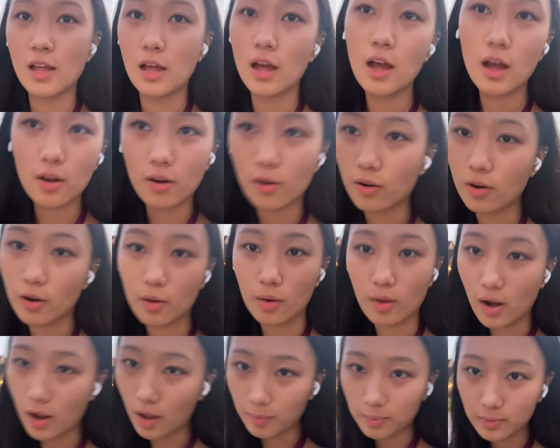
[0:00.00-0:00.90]
I don't know
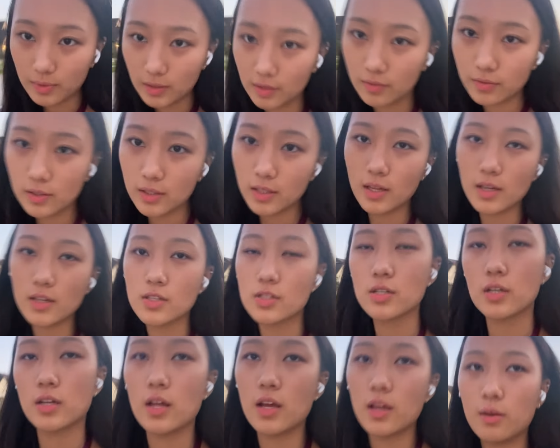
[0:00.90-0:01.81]
what happened. Even
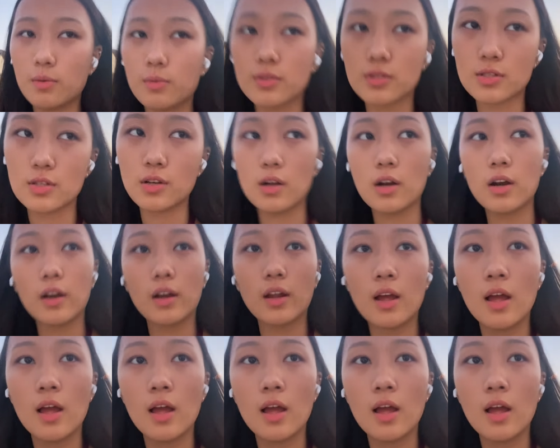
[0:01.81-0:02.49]
yesterday it was dark.